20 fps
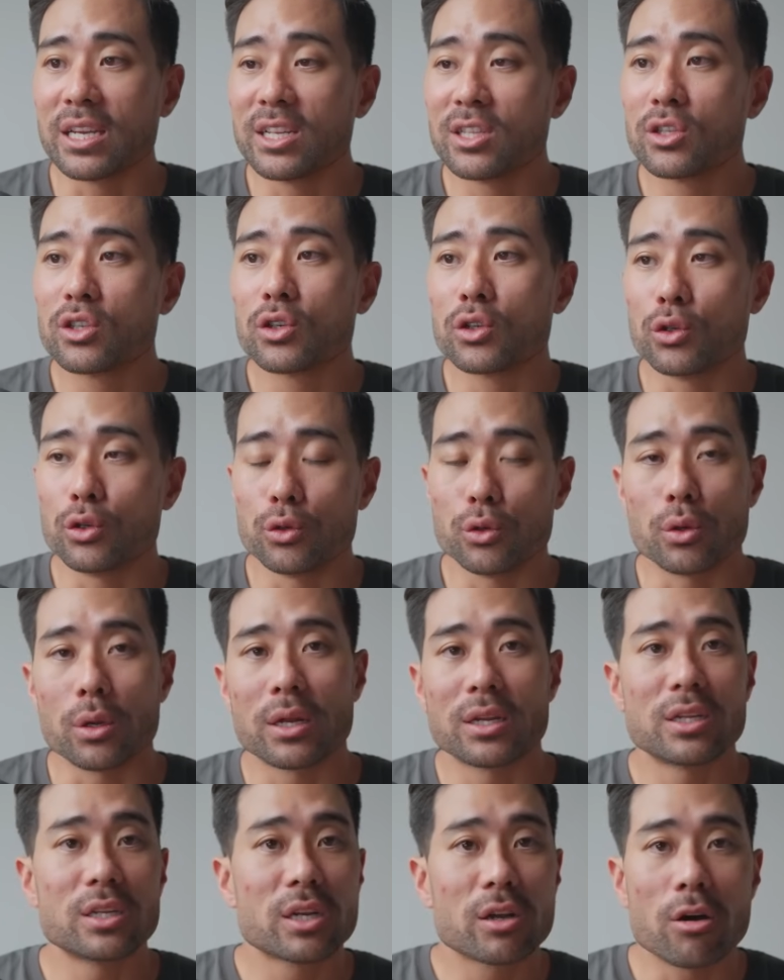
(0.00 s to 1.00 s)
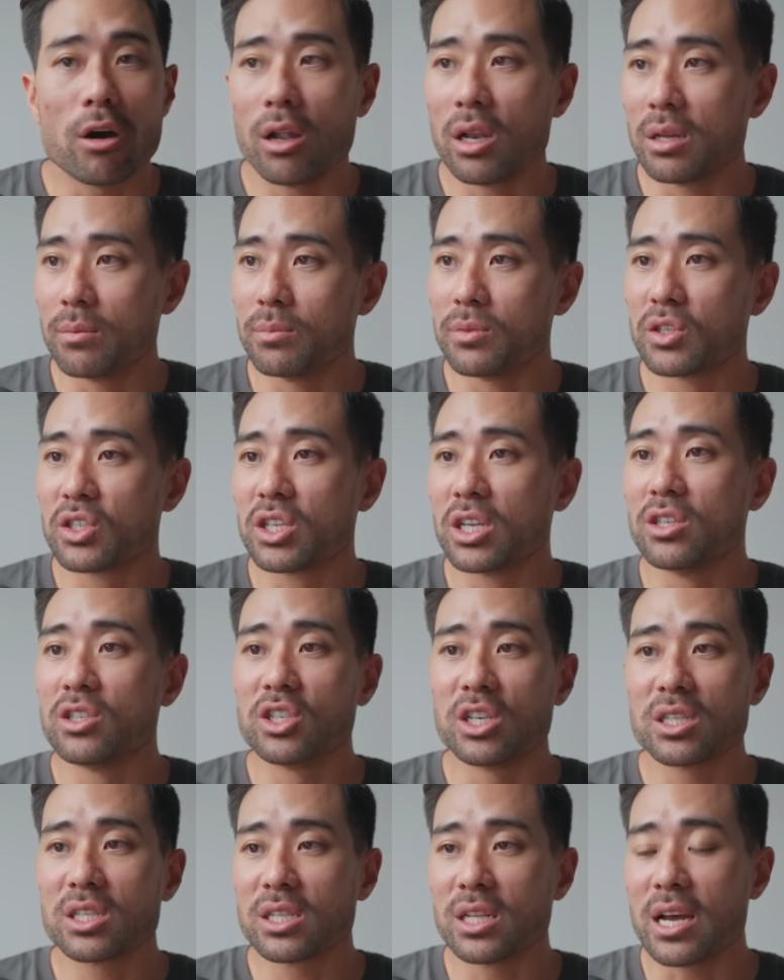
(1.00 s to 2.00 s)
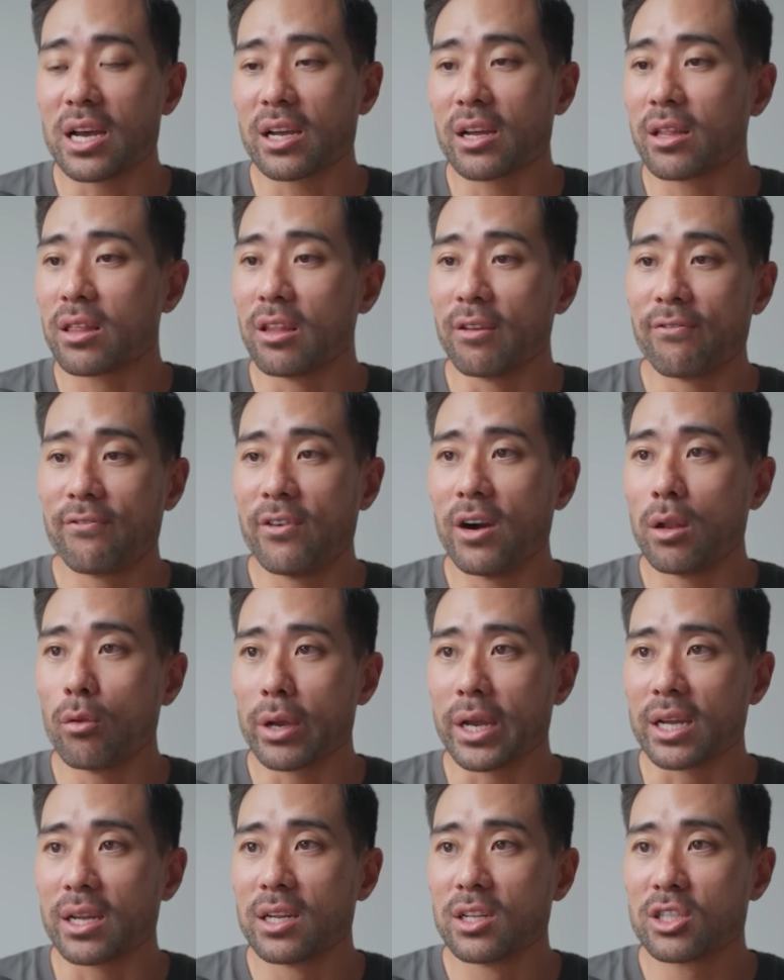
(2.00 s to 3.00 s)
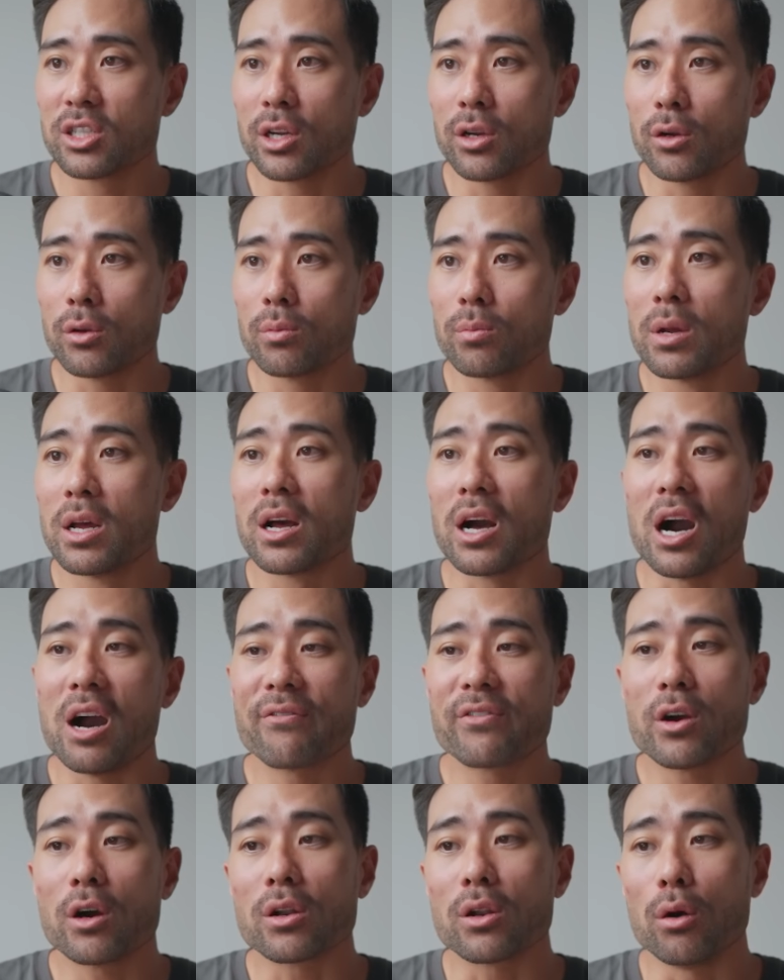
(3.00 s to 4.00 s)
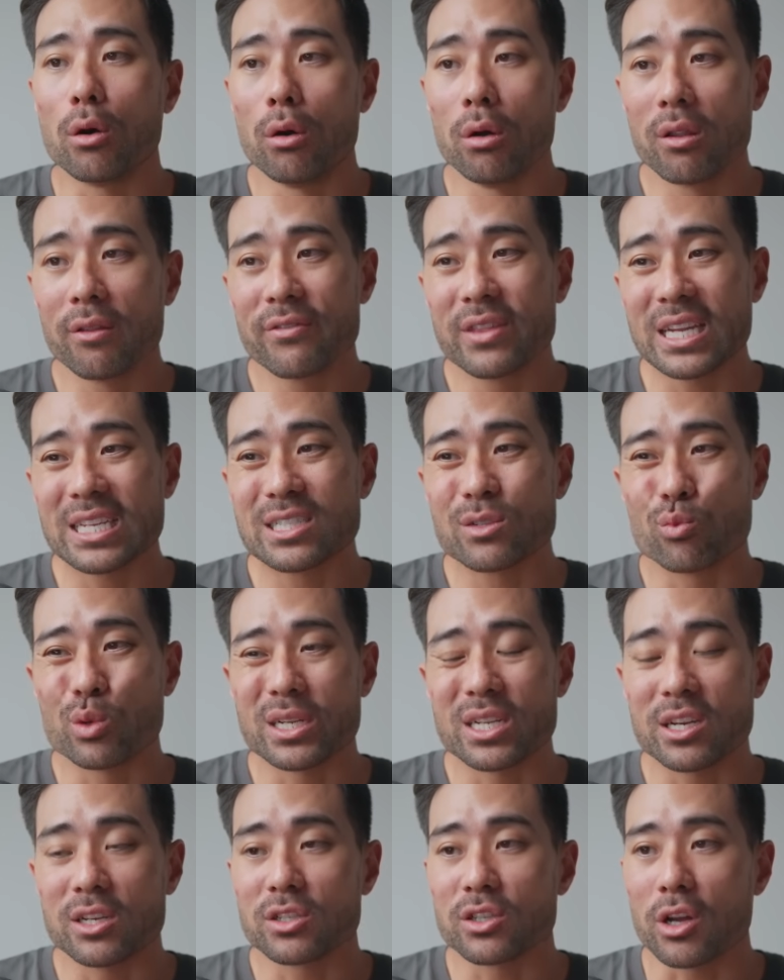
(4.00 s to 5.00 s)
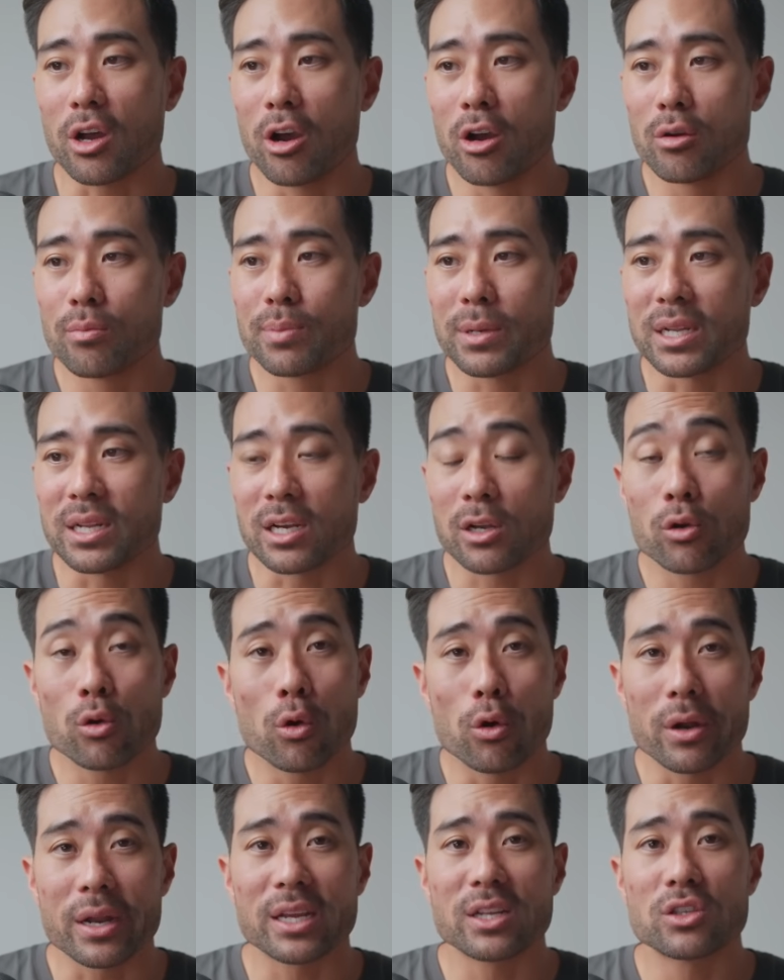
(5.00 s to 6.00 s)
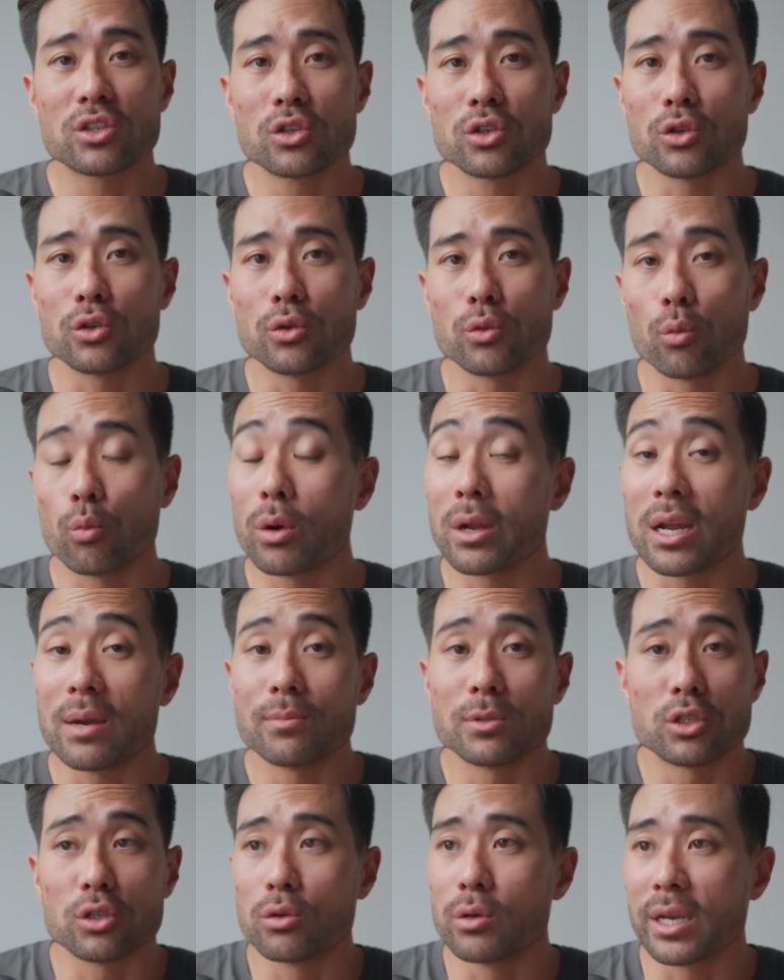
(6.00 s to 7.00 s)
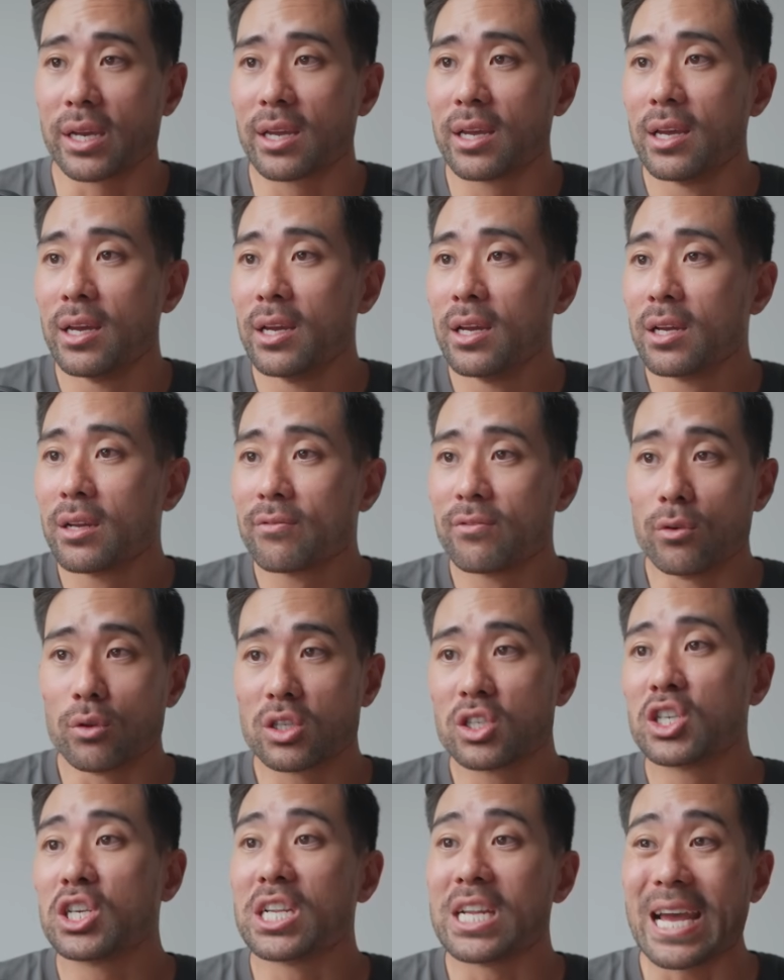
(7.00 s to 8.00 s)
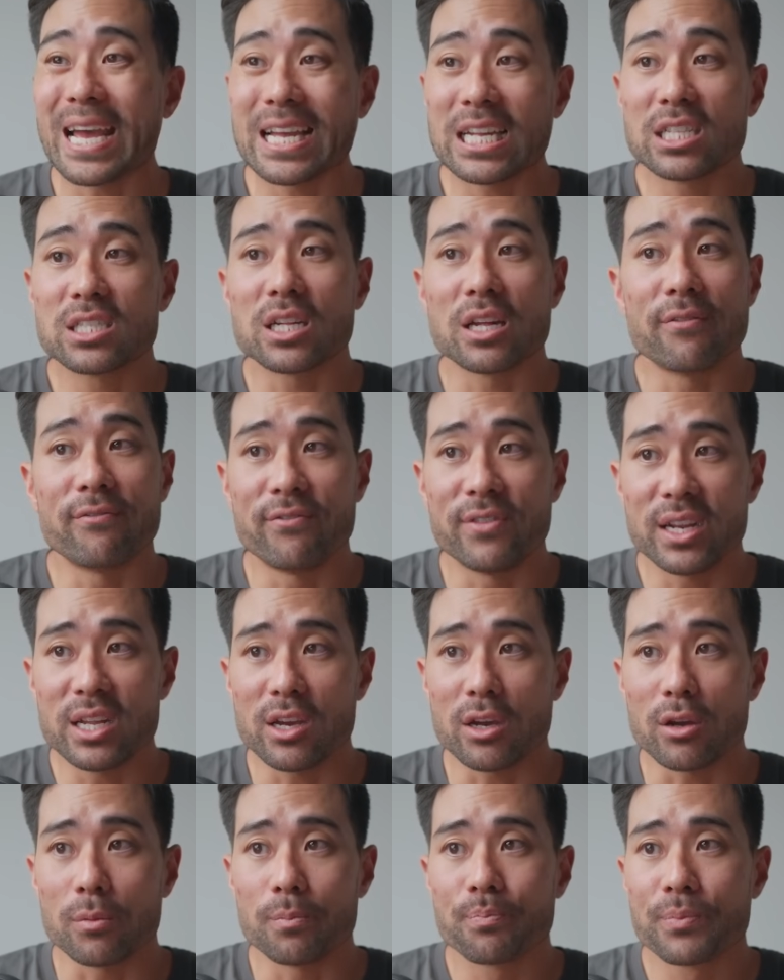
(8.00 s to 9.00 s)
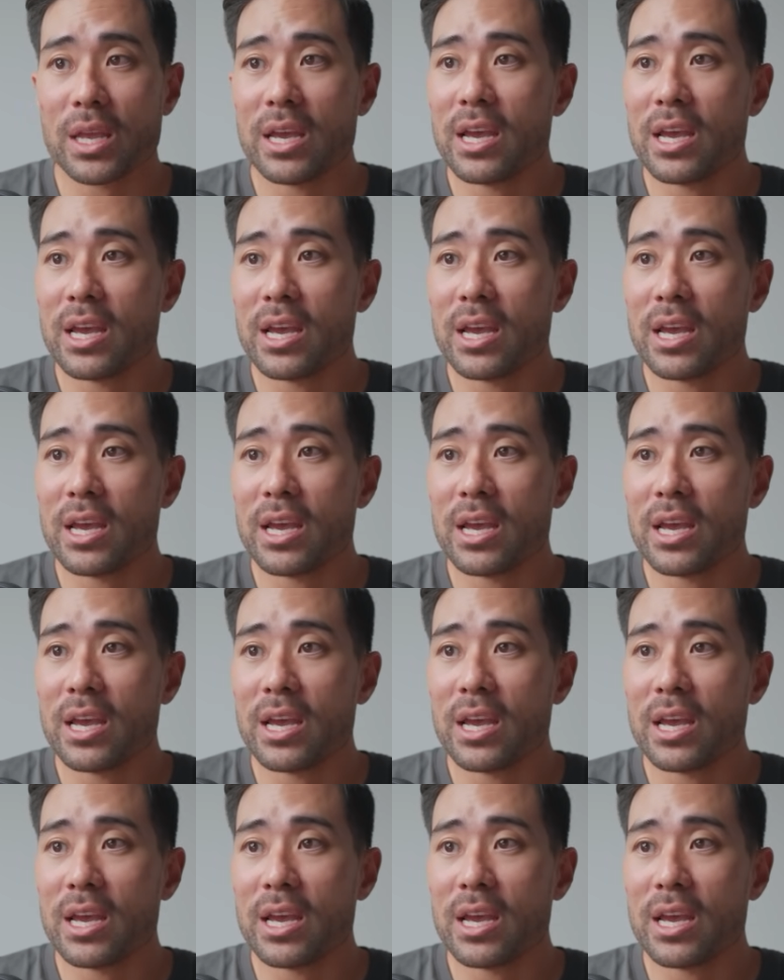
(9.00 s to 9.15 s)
into columns just like the following. So I've got all of these windows open according to what I'm doing for today's video.